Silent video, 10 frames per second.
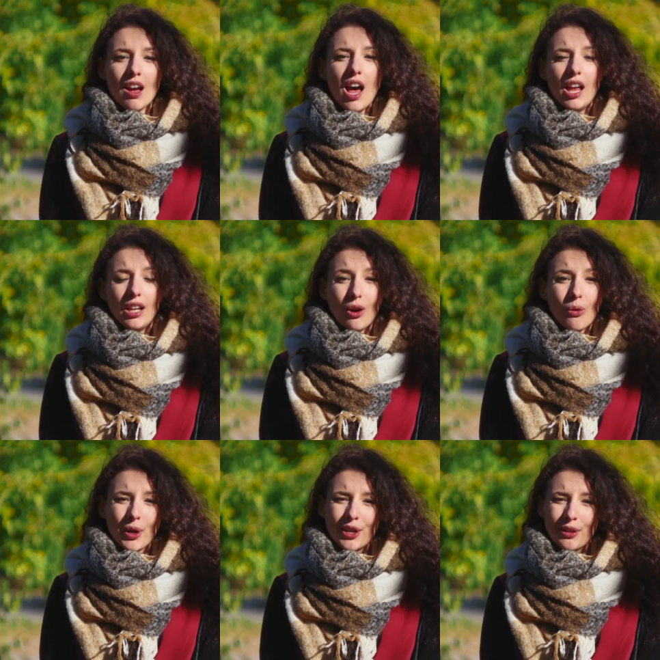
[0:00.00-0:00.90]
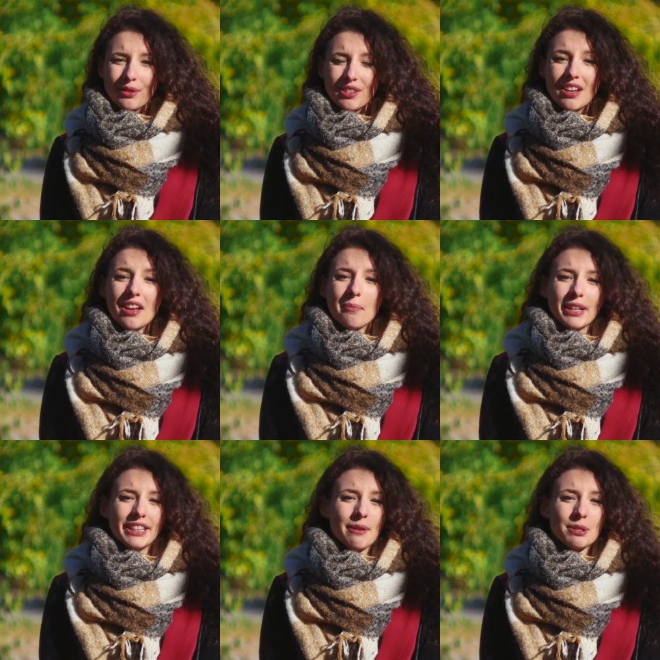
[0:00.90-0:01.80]
Hello world!
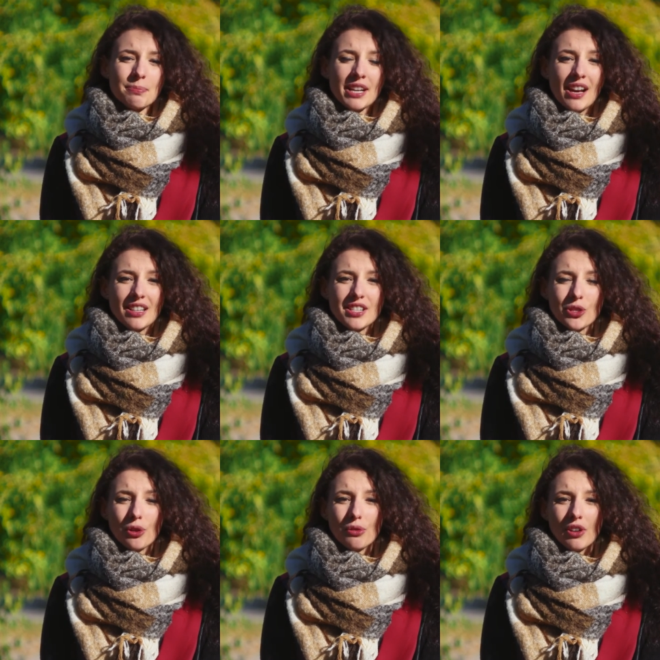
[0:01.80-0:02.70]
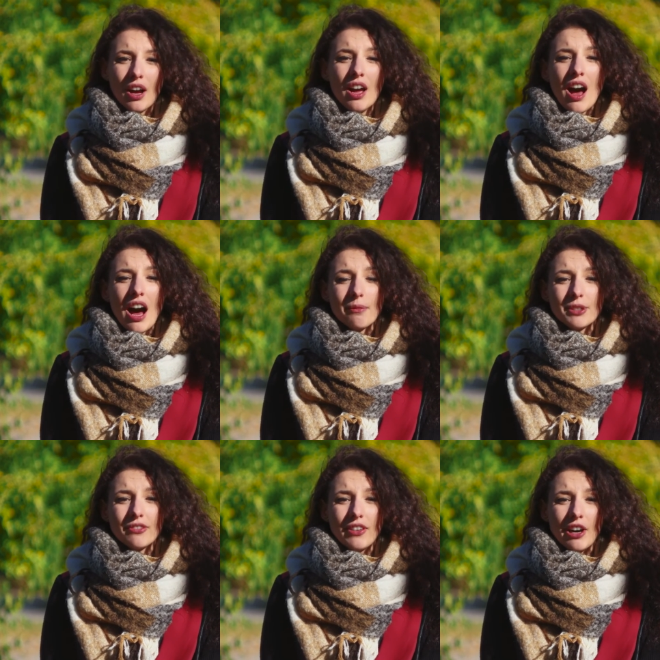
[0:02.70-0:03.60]
My name is Mihaela Stoikova. I'm
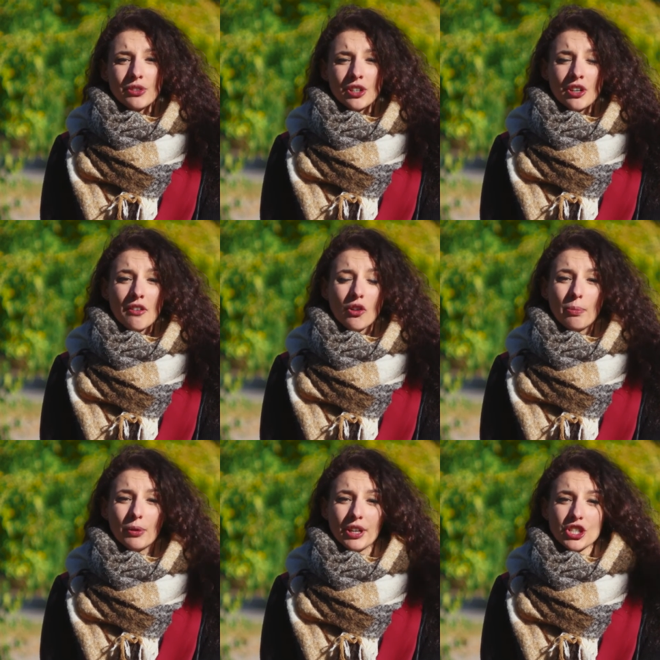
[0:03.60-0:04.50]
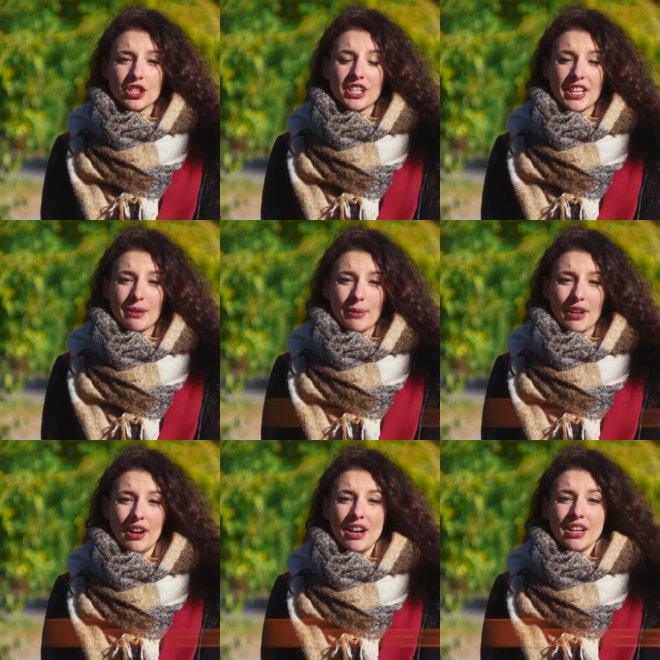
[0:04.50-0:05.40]
the founder of Operation Teddy
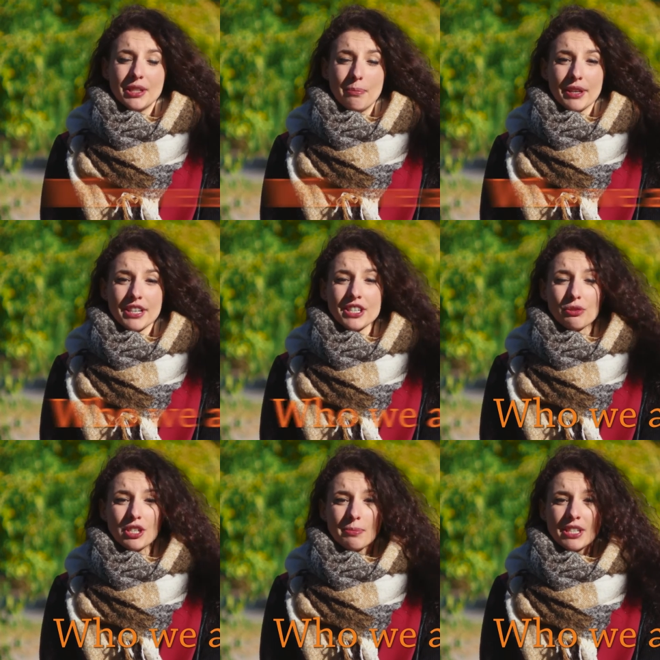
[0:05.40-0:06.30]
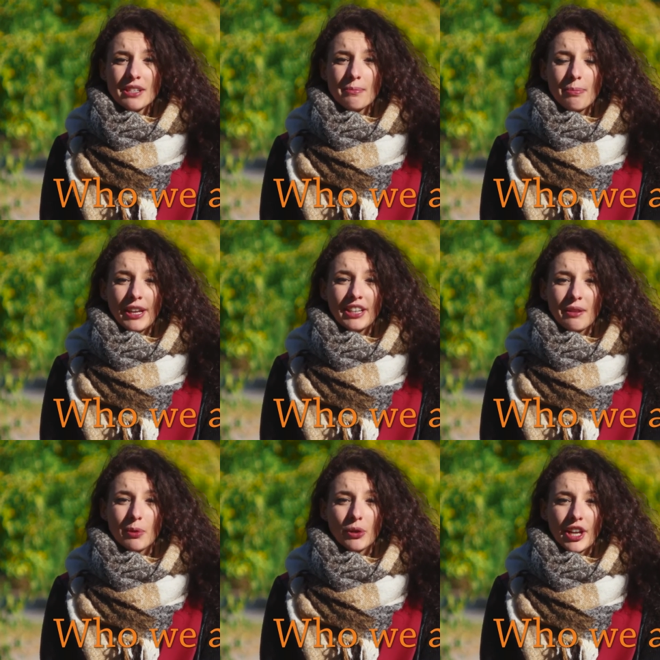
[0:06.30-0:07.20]
Bear, the biggest Christmas campaign
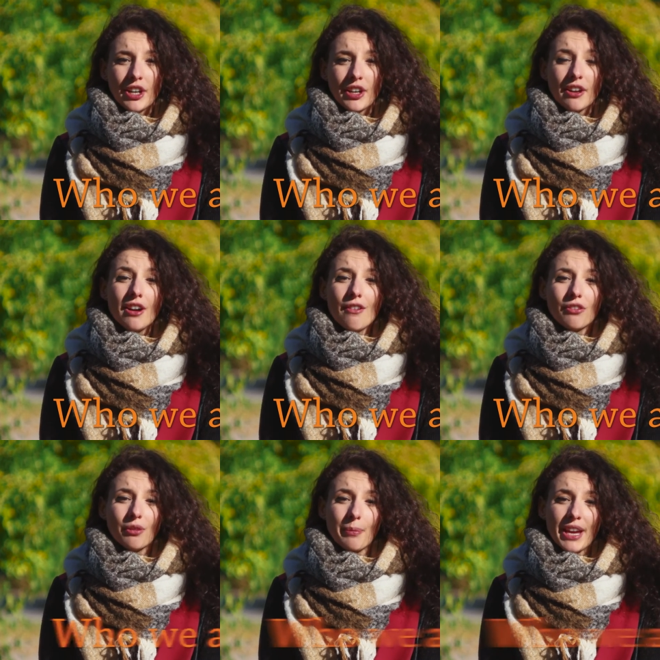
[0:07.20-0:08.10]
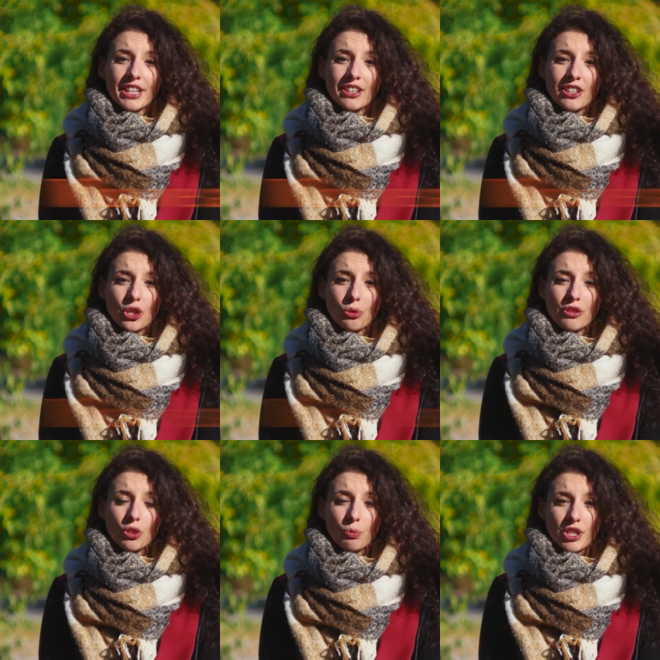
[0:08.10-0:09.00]
in Bulgaria for making
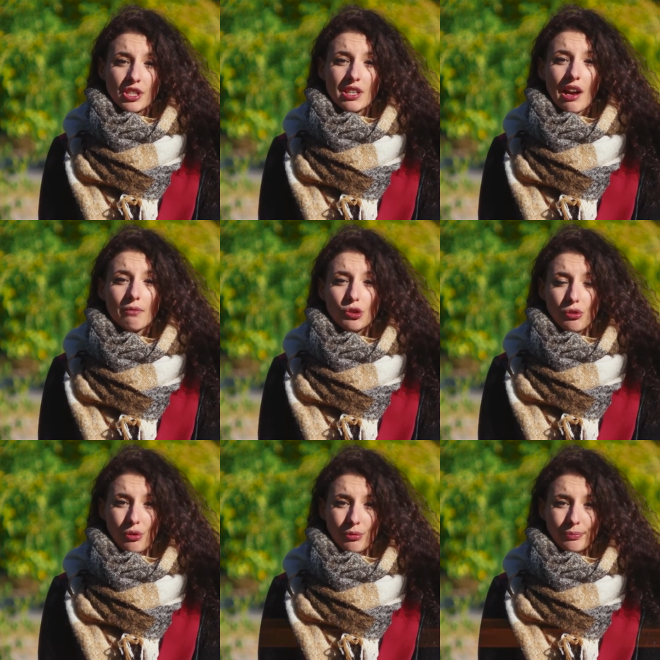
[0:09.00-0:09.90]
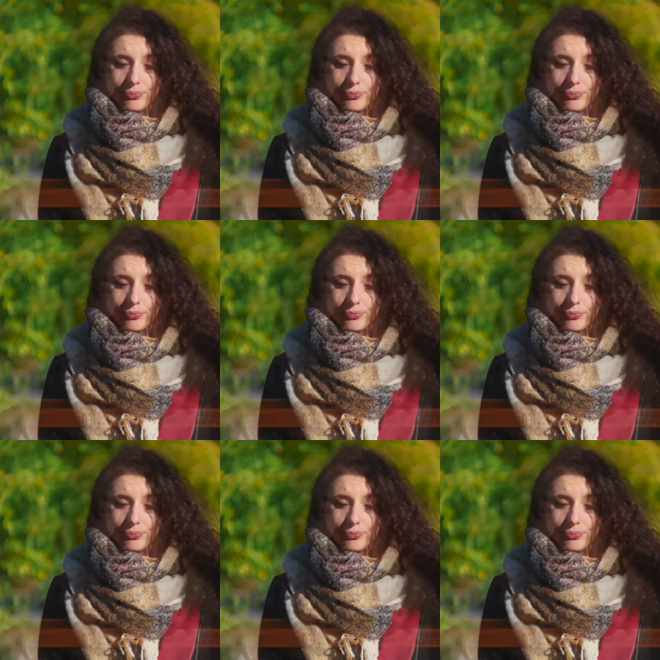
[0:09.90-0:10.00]
children's wishes come true.